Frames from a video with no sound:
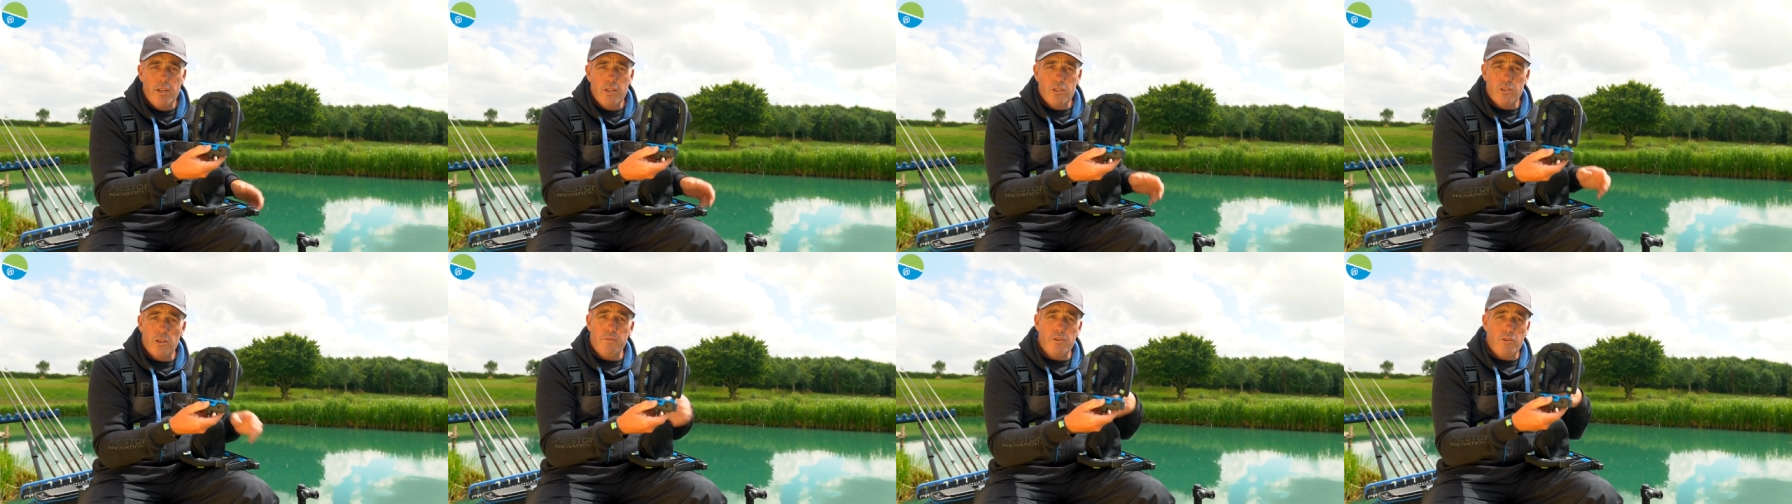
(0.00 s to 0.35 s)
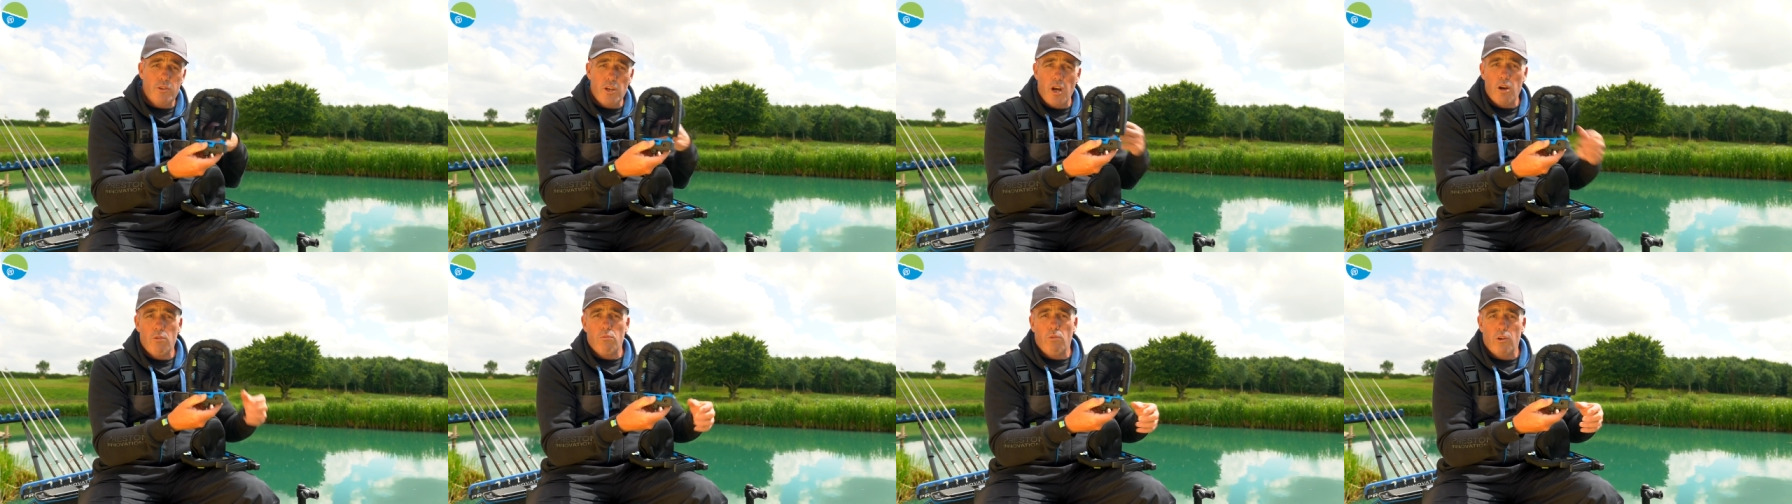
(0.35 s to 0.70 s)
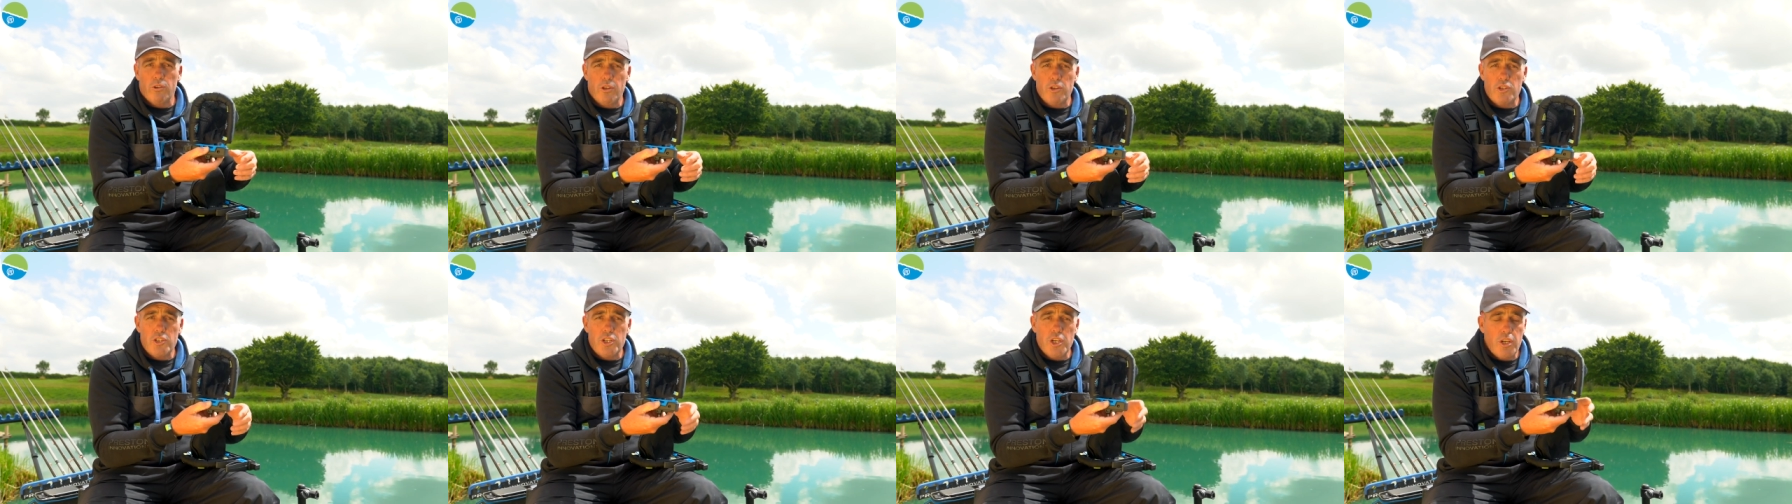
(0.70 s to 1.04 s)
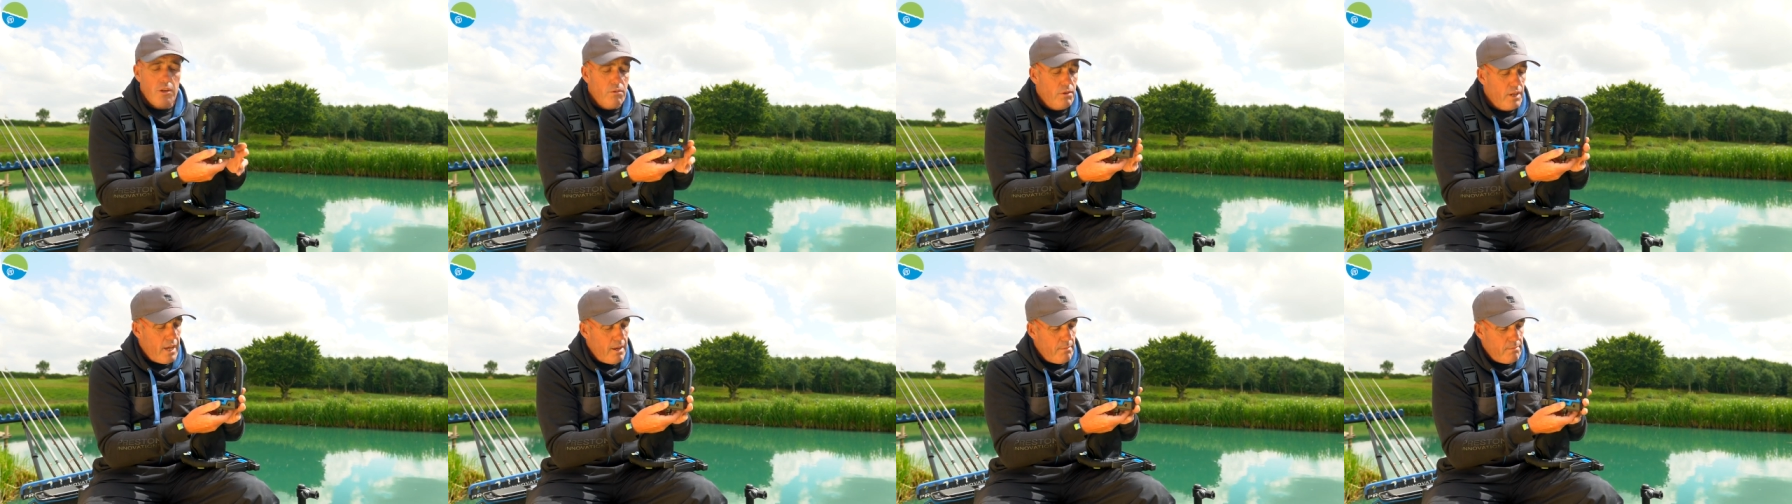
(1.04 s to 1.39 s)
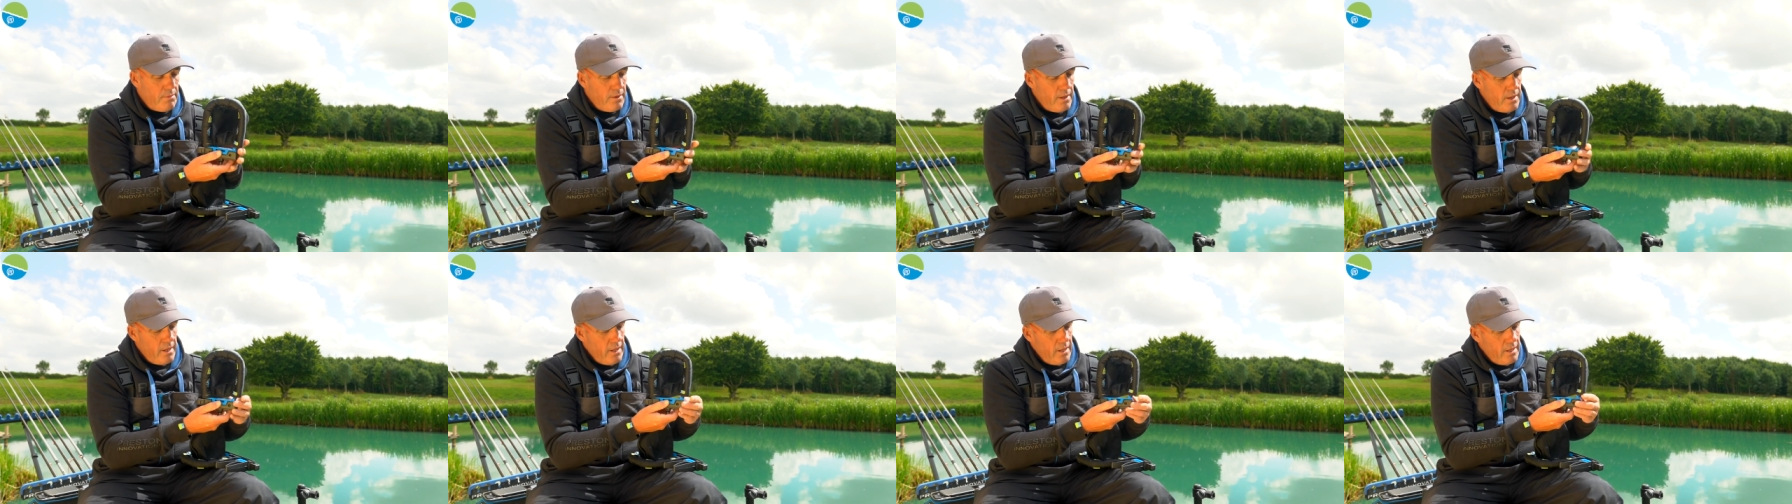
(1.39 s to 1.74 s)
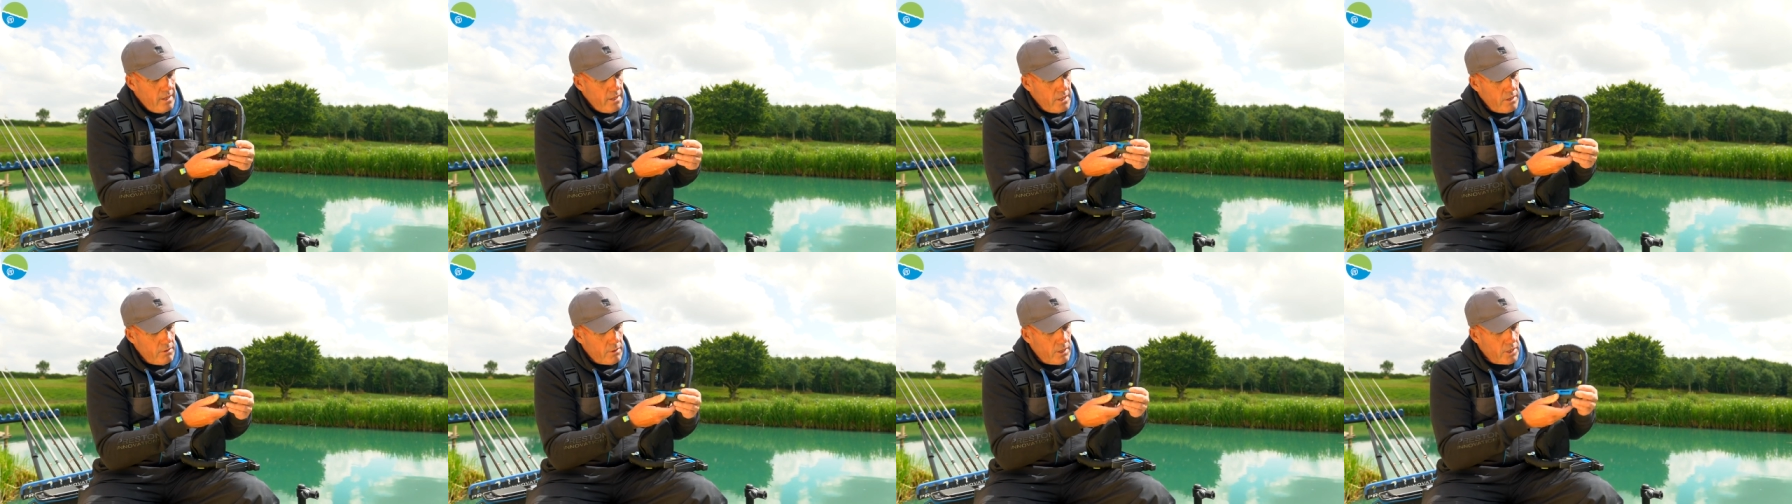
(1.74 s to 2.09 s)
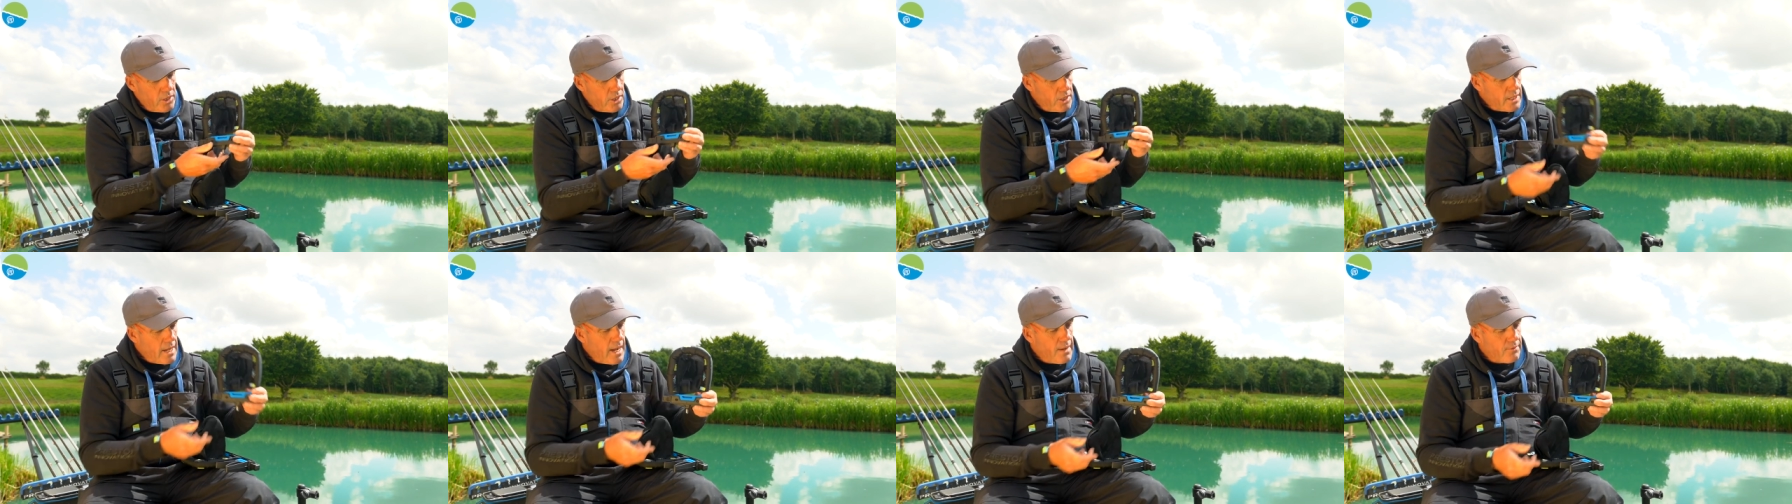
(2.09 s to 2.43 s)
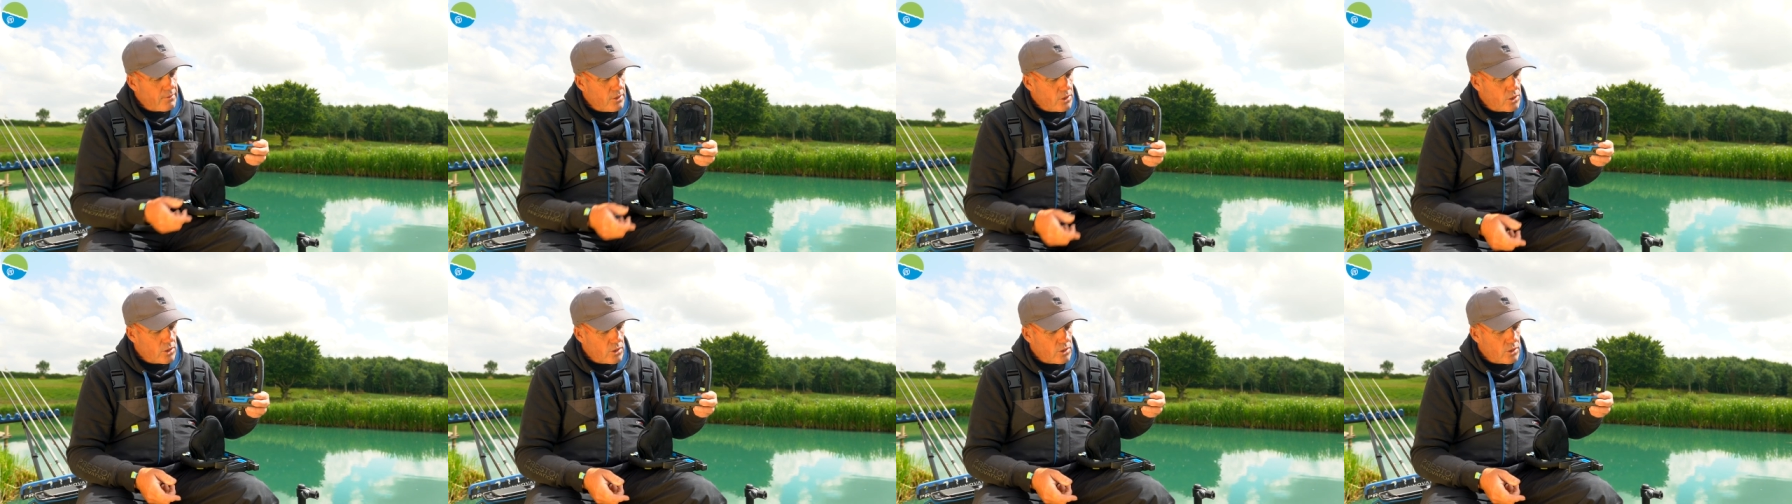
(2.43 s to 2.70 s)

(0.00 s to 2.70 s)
So if you don't want the tulip, you can just have the